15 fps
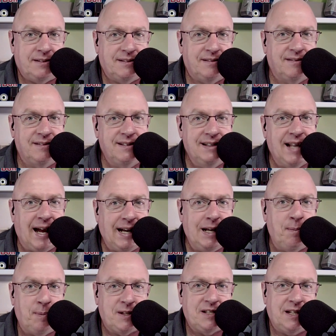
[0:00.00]
ninety
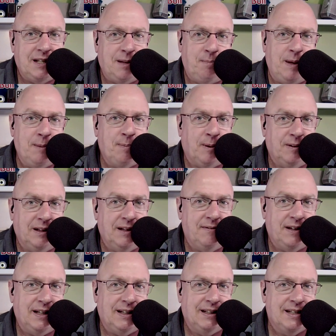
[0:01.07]
percent of the people
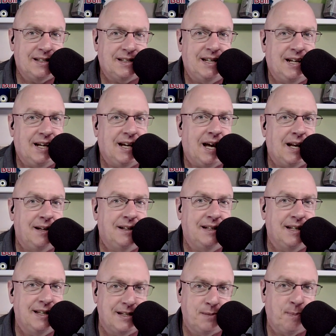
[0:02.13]
living listening on to
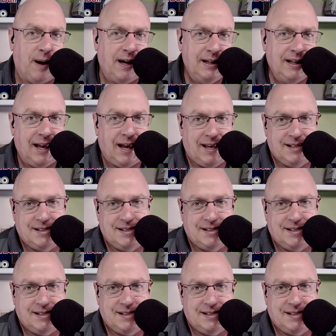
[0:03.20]
this podcast.